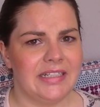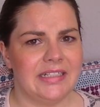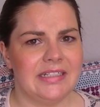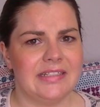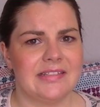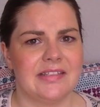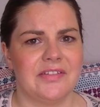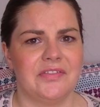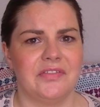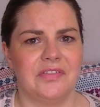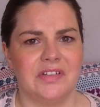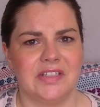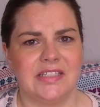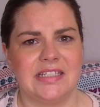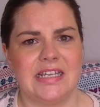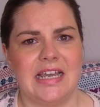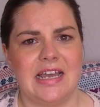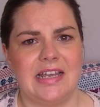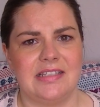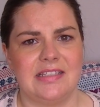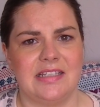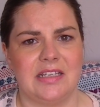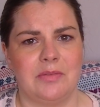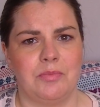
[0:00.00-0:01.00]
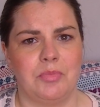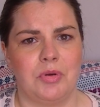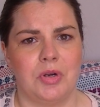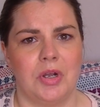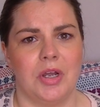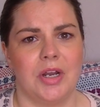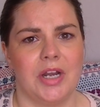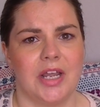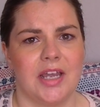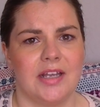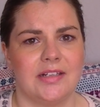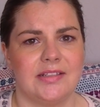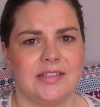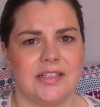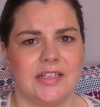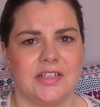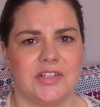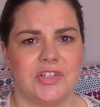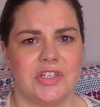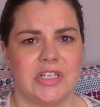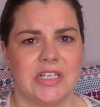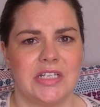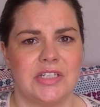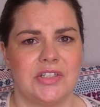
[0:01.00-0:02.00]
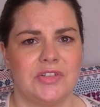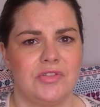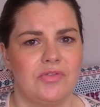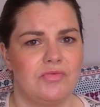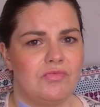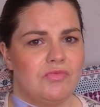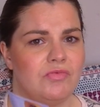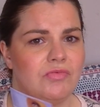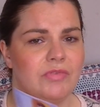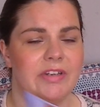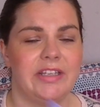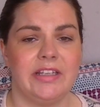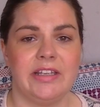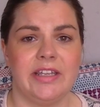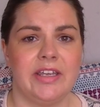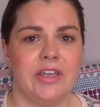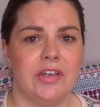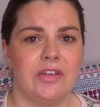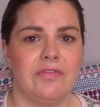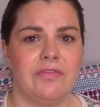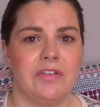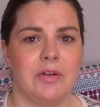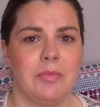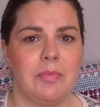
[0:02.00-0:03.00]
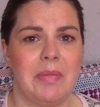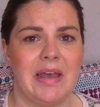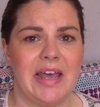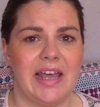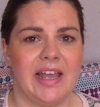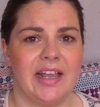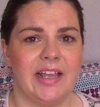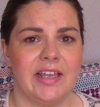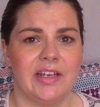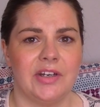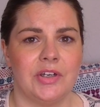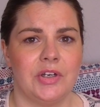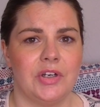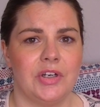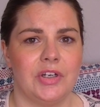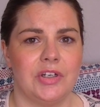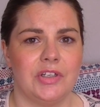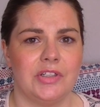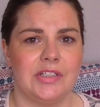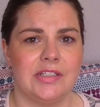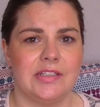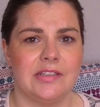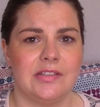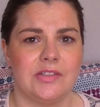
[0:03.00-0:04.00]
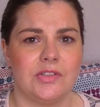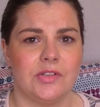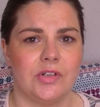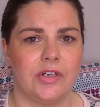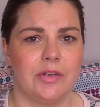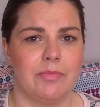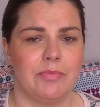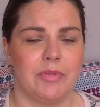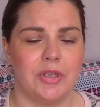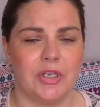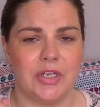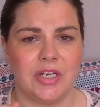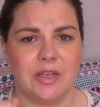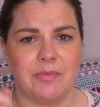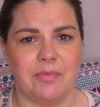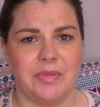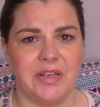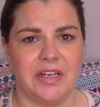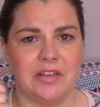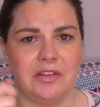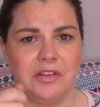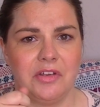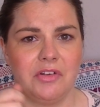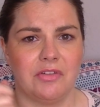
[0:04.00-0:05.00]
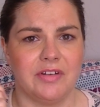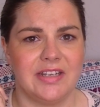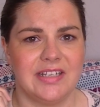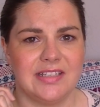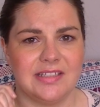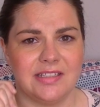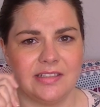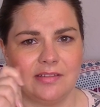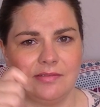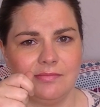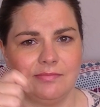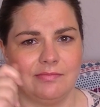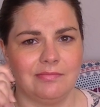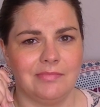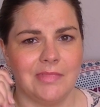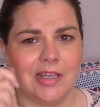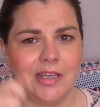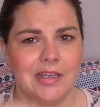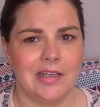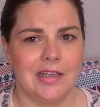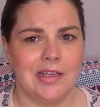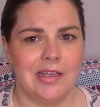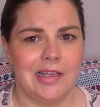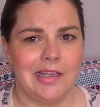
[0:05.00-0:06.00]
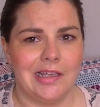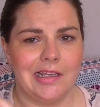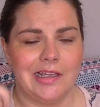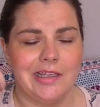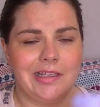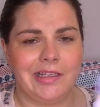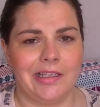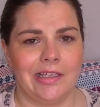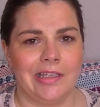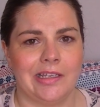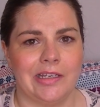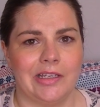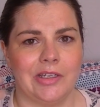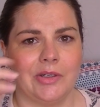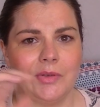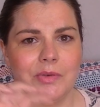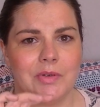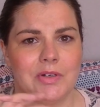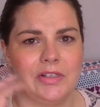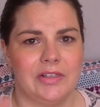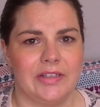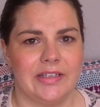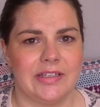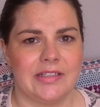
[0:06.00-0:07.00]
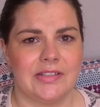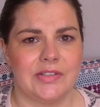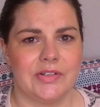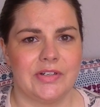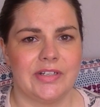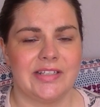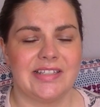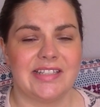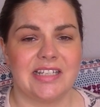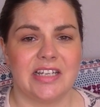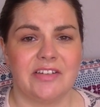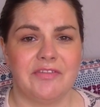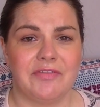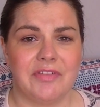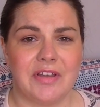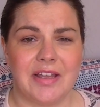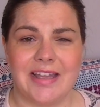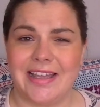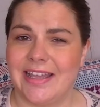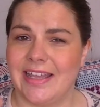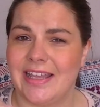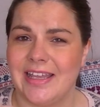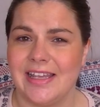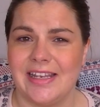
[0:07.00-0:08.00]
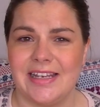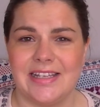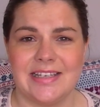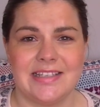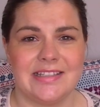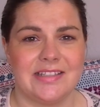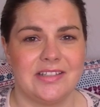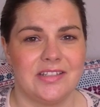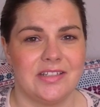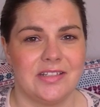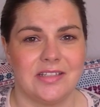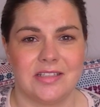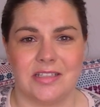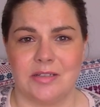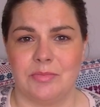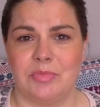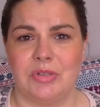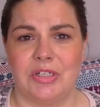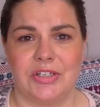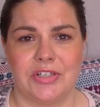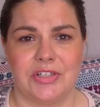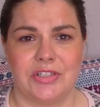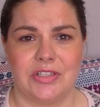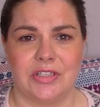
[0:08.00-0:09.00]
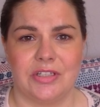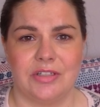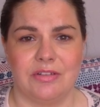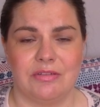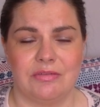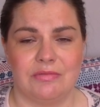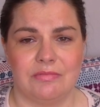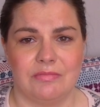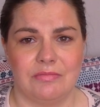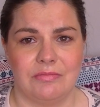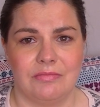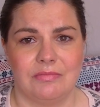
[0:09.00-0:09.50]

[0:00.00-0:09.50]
it is a fantastic product that is just really good for packing on and sort of putting up into the crease and, you know, all that sort of stuff. It is just a brush though.